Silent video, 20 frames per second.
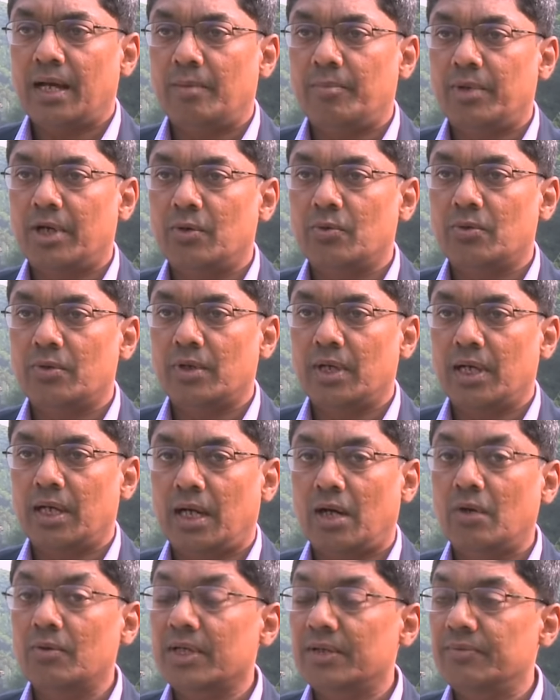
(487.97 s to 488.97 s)
about
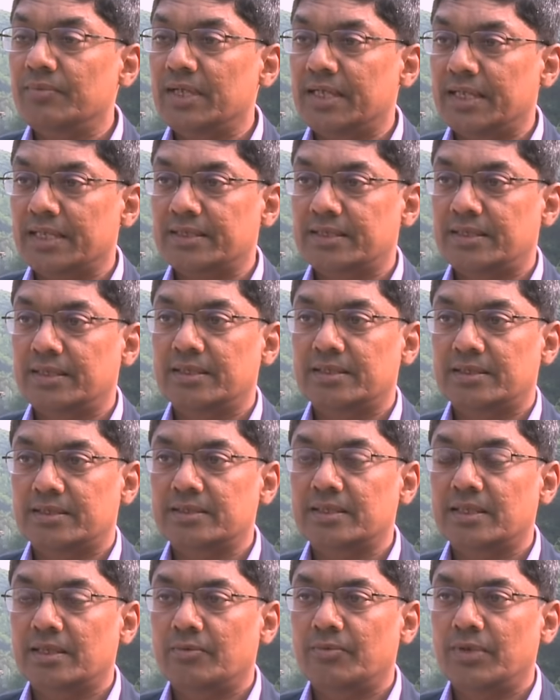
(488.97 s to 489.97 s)
how can we test these
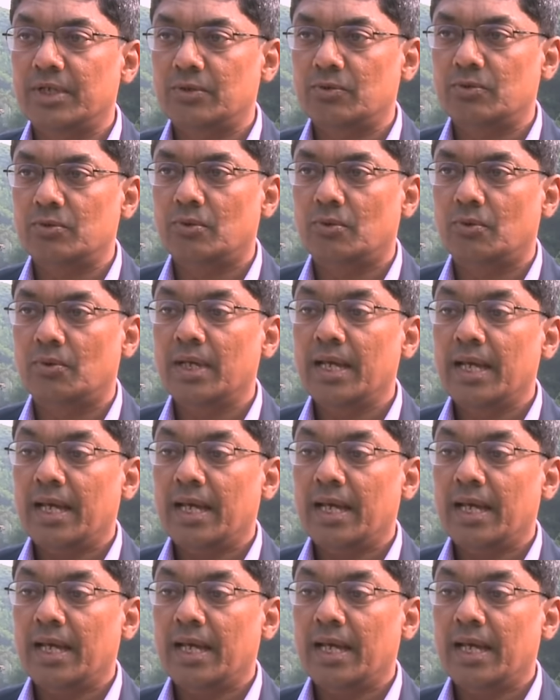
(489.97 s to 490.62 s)
is there a way to know